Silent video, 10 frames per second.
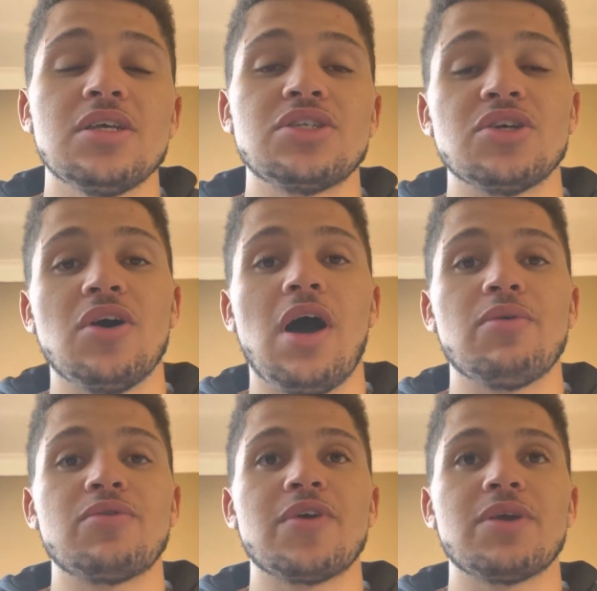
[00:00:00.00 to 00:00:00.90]
so I
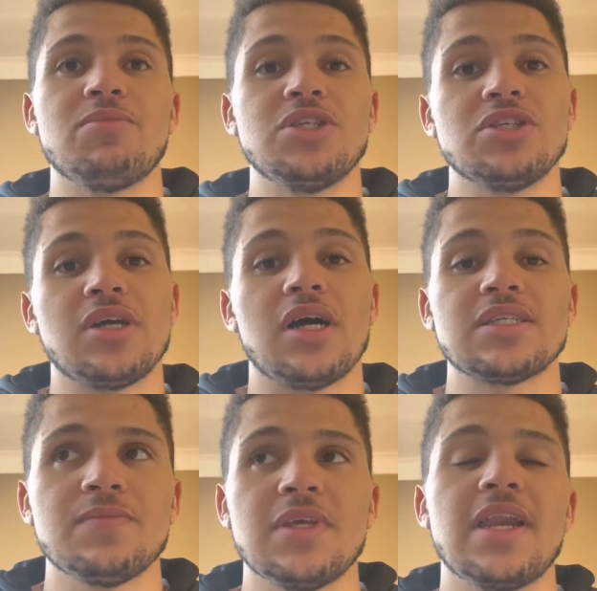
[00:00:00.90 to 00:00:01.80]
would recommend you guys
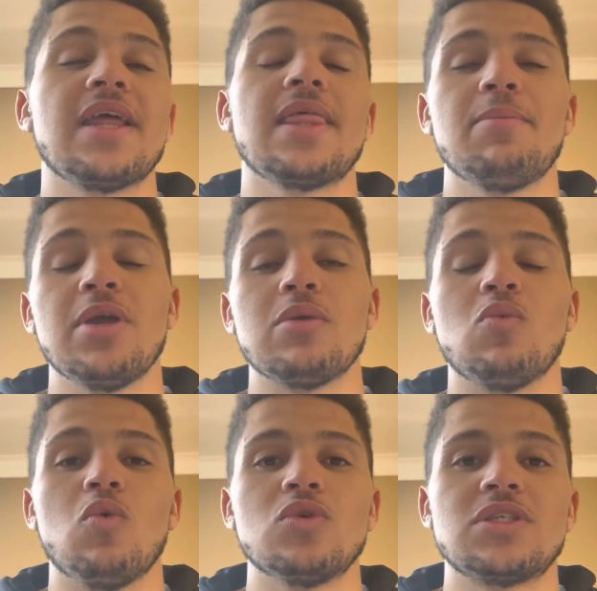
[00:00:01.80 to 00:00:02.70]
getting them
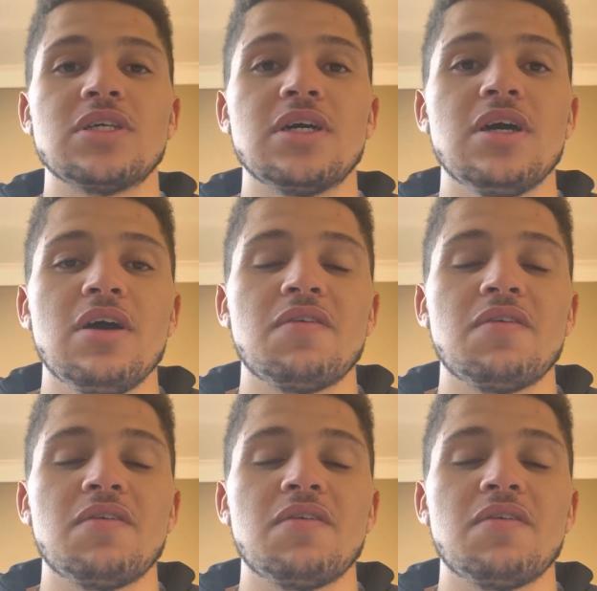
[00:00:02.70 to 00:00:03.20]
in water